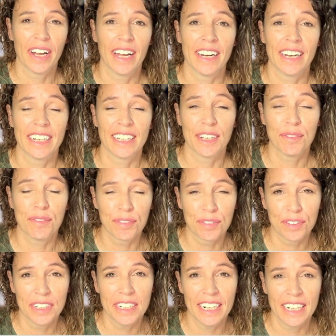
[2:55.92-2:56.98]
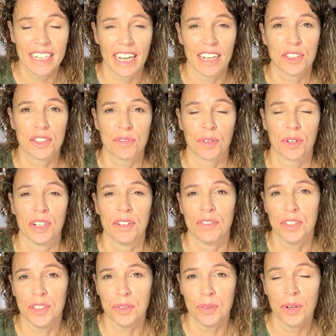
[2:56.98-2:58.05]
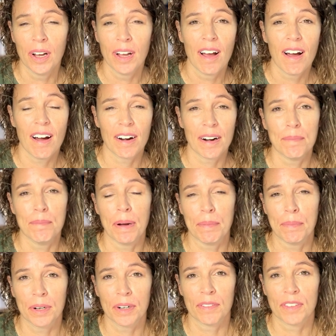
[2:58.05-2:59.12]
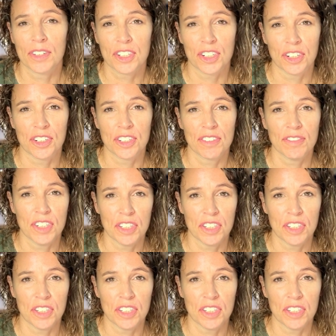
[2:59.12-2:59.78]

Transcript: ahead and get free accounts for if you are a member of the Church of